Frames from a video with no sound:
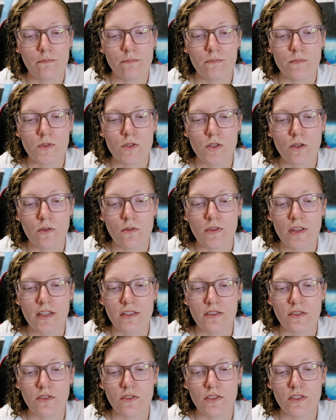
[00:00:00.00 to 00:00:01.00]
So
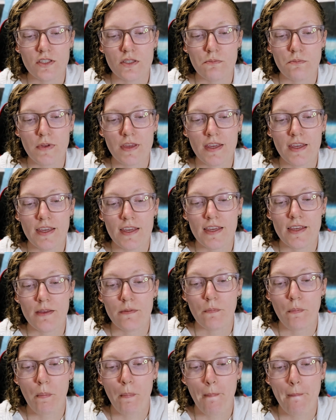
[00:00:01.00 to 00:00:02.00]
that's going to be
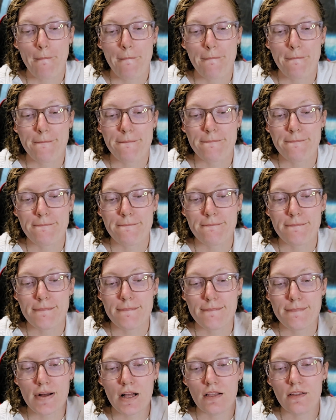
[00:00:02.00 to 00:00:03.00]

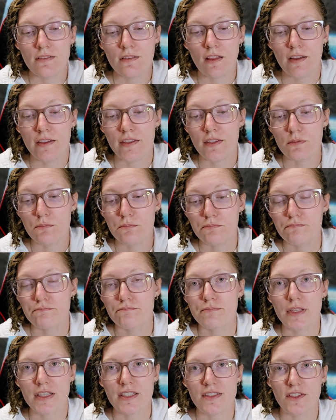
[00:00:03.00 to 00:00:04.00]
like
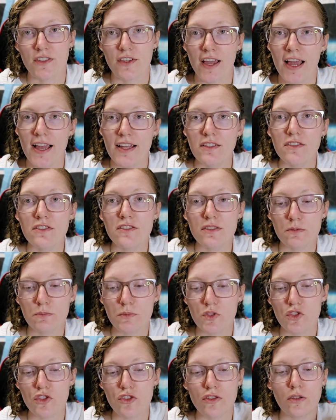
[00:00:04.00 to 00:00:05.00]
placing a hand on
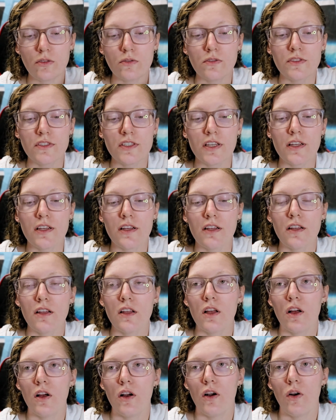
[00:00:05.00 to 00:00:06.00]
someone's shoulder
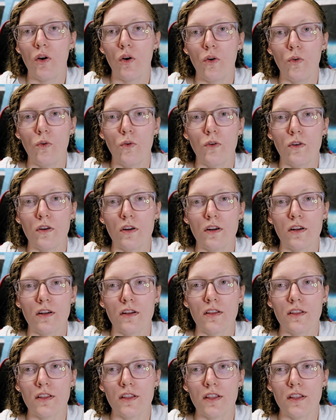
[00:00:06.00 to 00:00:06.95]
or